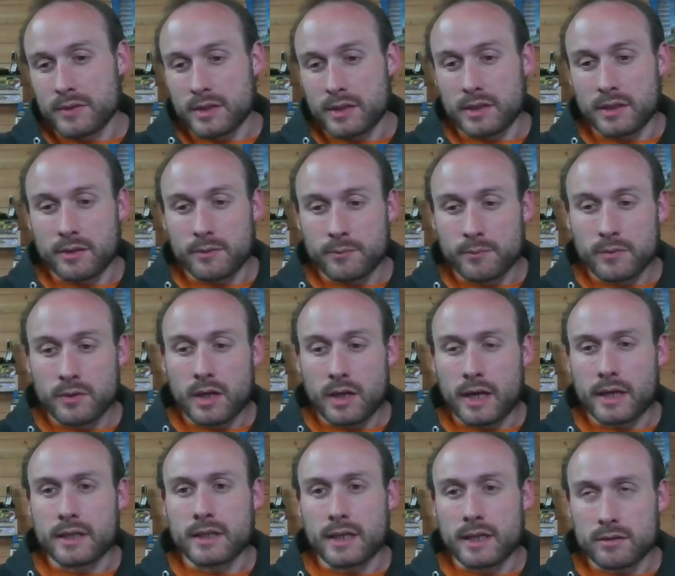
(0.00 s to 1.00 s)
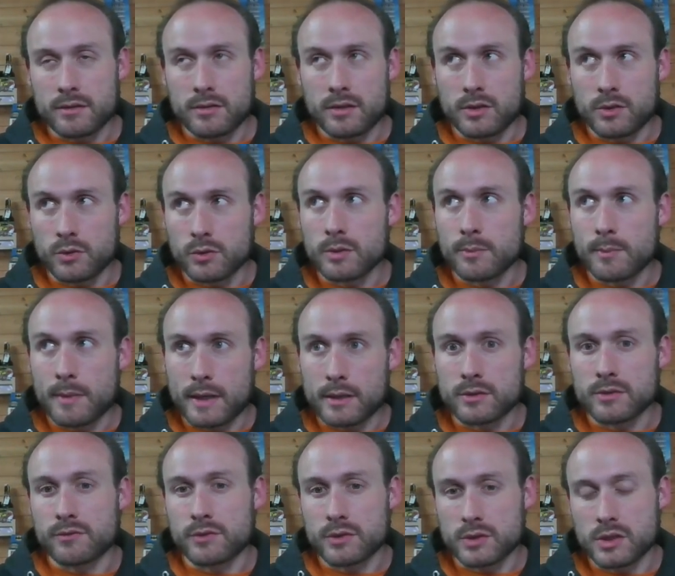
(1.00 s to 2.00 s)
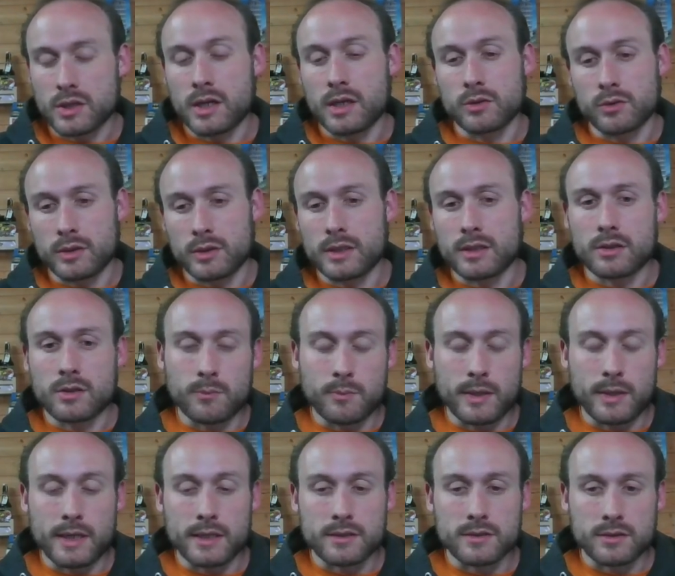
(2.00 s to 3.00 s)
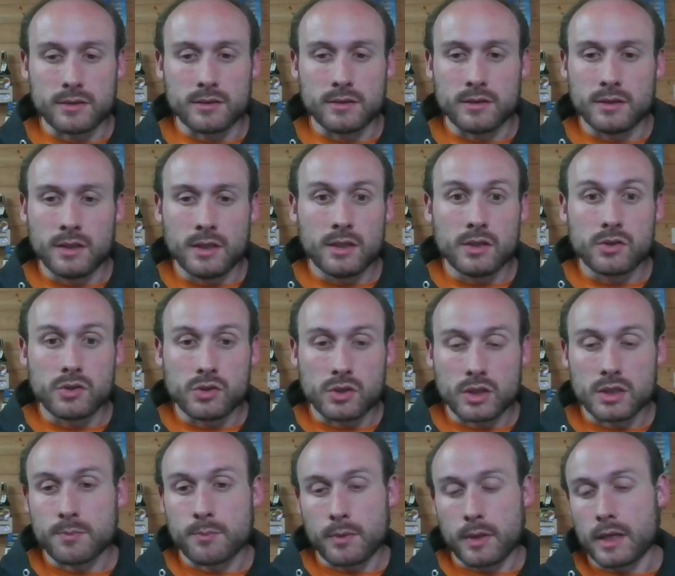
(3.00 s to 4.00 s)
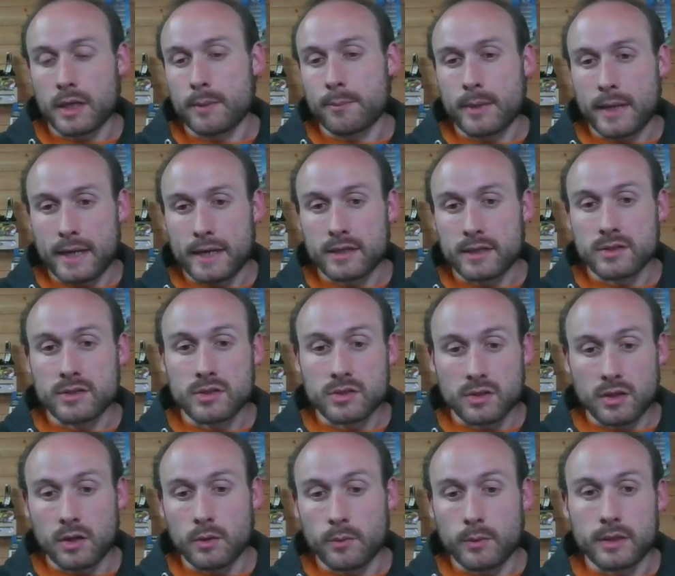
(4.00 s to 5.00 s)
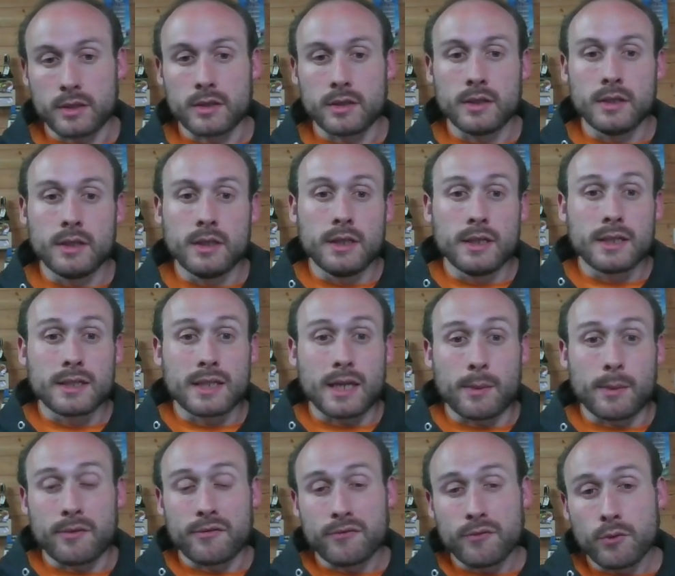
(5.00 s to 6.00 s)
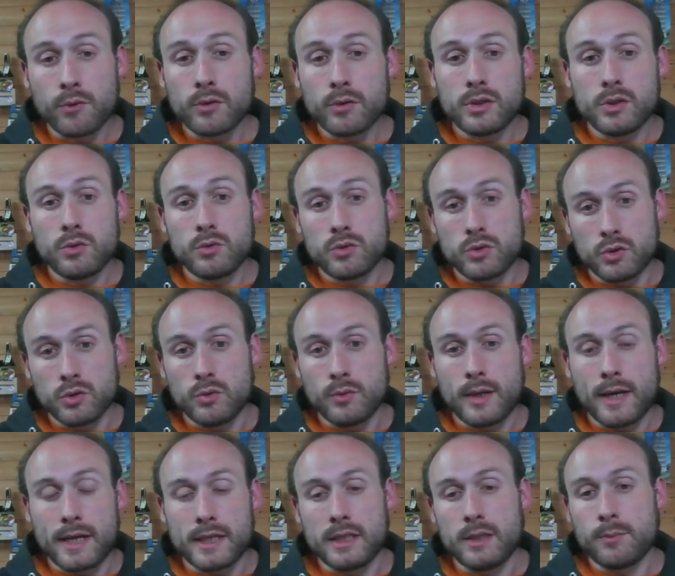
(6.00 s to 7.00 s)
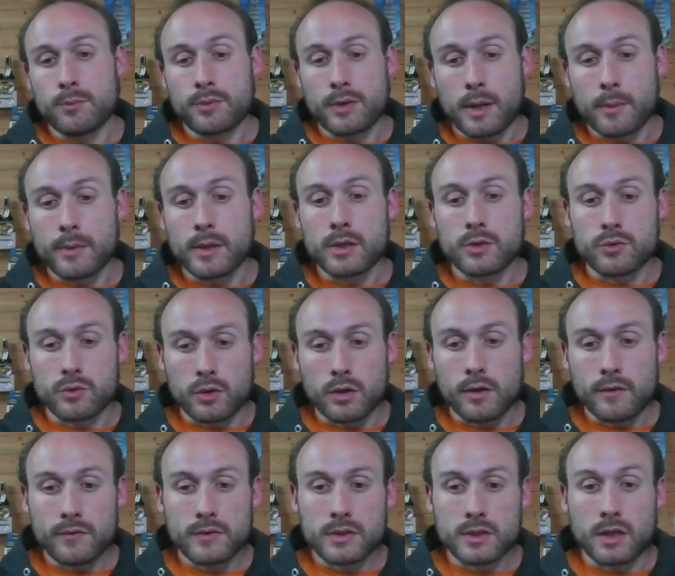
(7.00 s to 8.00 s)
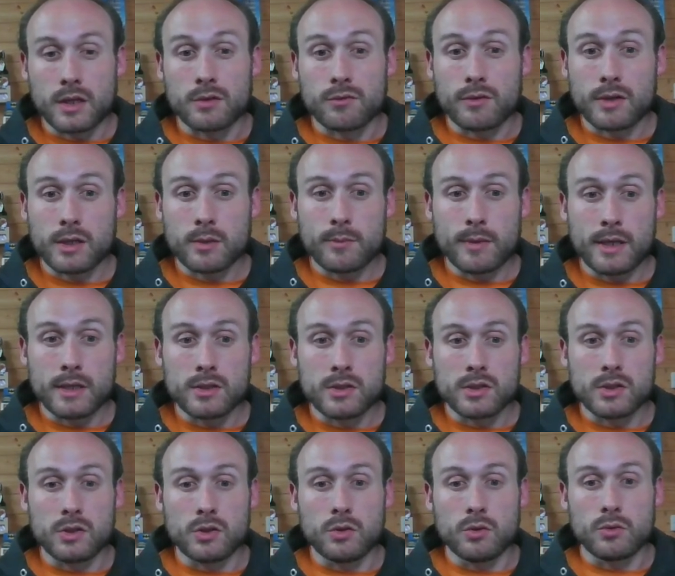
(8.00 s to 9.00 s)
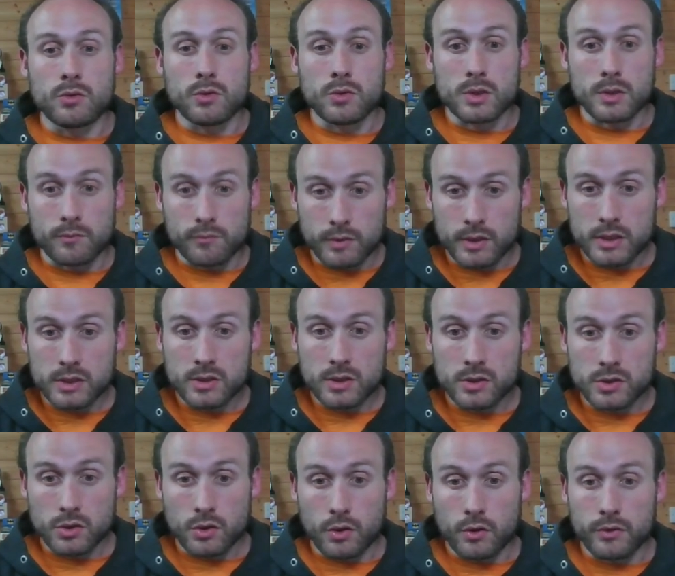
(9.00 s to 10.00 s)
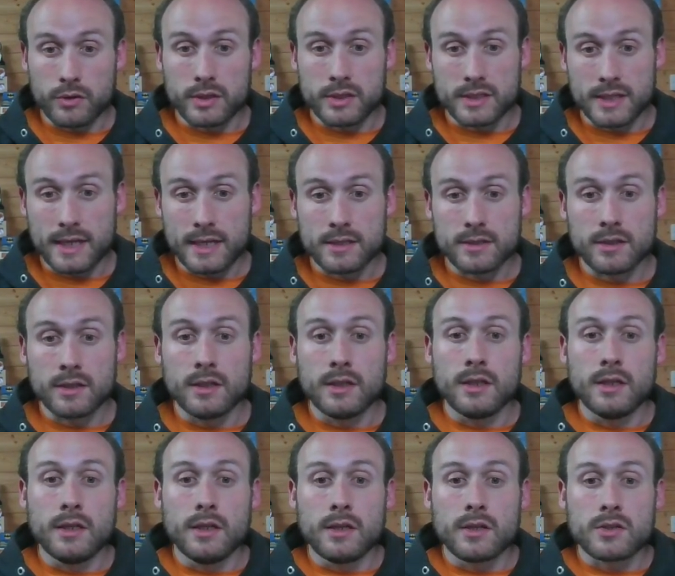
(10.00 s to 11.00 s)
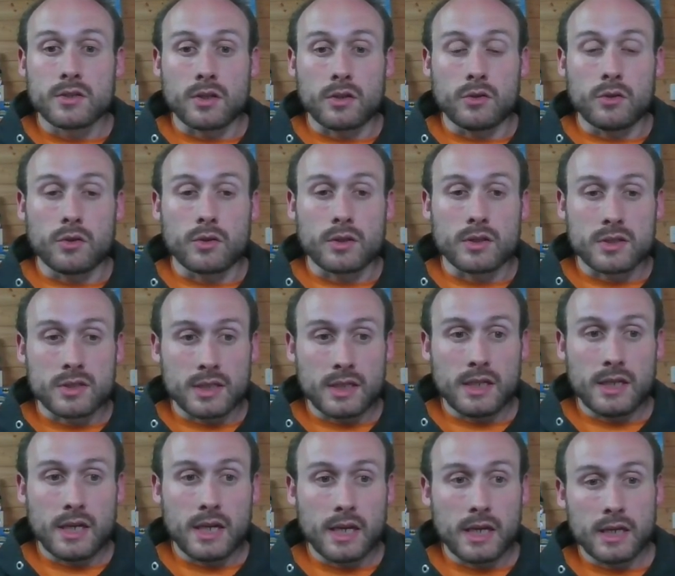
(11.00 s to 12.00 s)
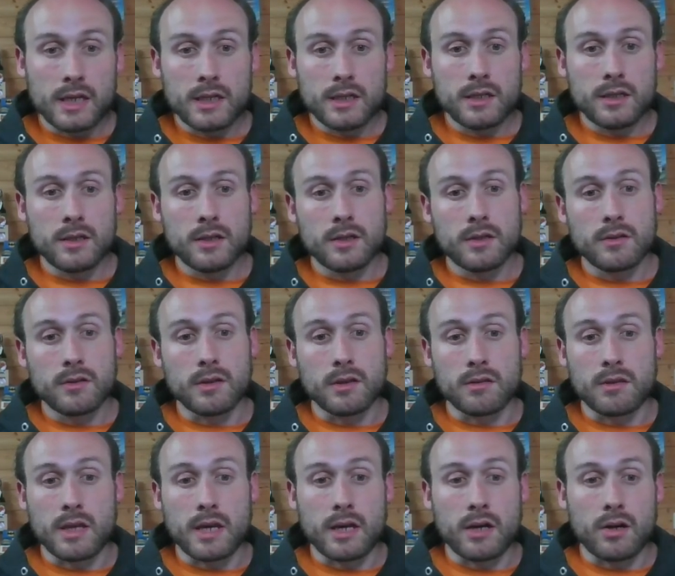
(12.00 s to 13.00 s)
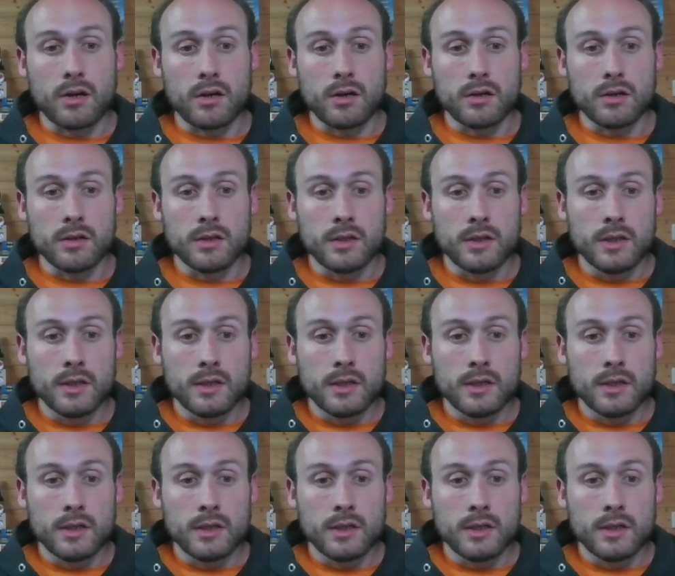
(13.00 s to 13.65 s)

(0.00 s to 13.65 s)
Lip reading: you know, I get a good amount of return on it compared to just buying packs to start with. Now, before you do any Premier drafts, I'd recommend you do some research on the set. So you can see here that there are